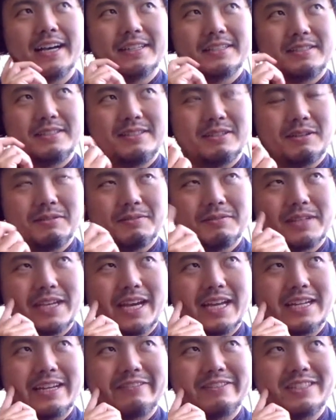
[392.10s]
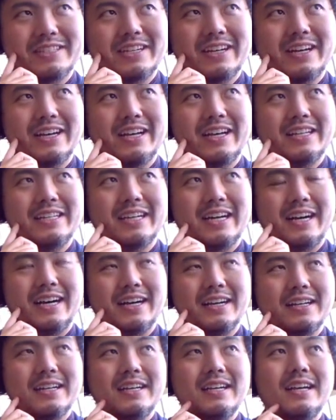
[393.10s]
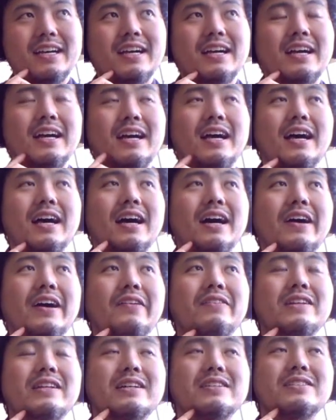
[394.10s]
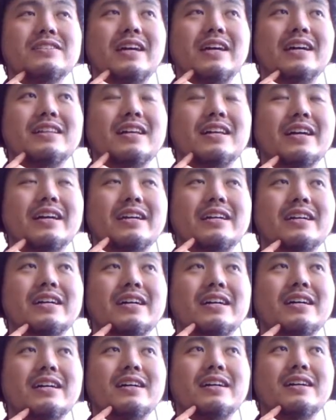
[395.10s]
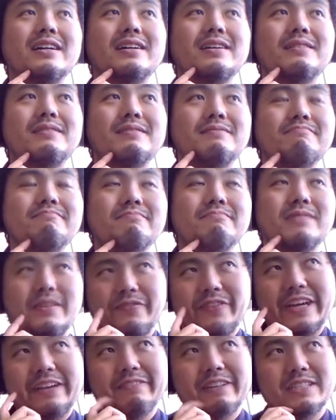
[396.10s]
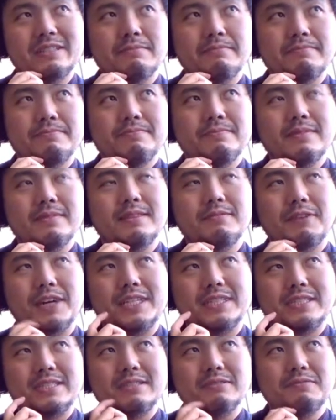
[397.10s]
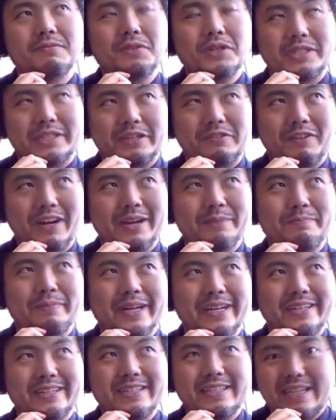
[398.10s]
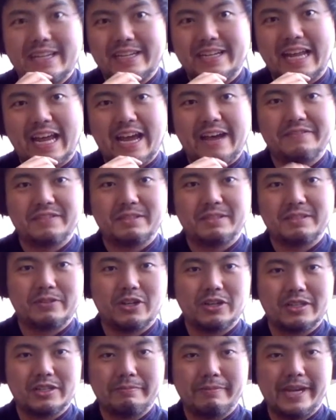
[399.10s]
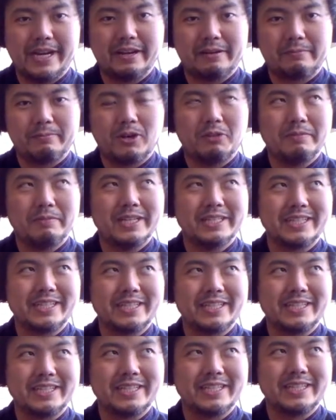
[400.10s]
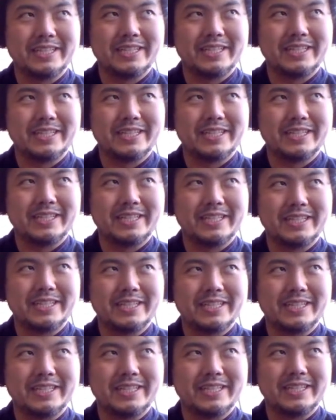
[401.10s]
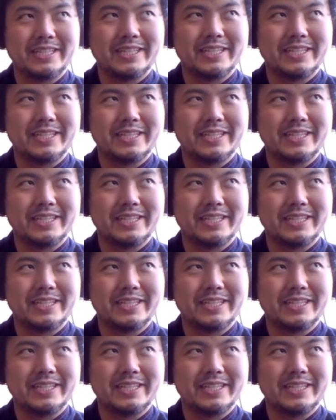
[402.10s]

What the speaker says: So yeah, that was good. What else did I like? The fight wasn't great, but it did have some good comedic moments. I love the fact that